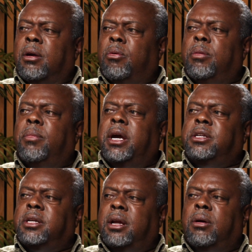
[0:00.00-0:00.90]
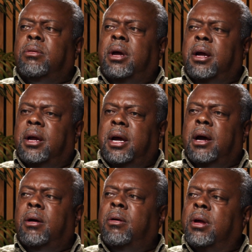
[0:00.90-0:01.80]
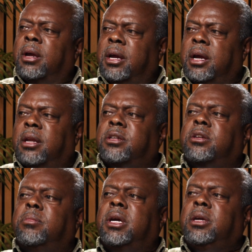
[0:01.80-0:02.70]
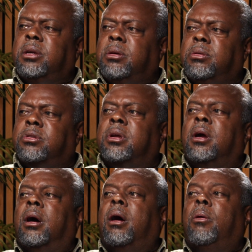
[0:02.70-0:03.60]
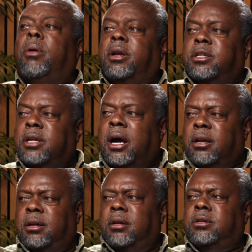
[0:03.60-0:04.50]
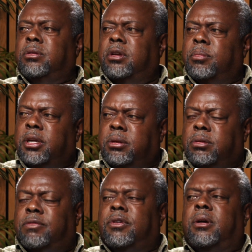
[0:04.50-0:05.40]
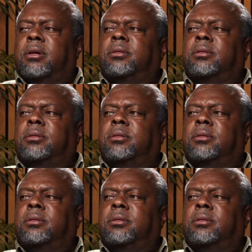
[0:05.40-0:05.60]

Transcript: We base it on how it is to be used or what it's not suited to be used for.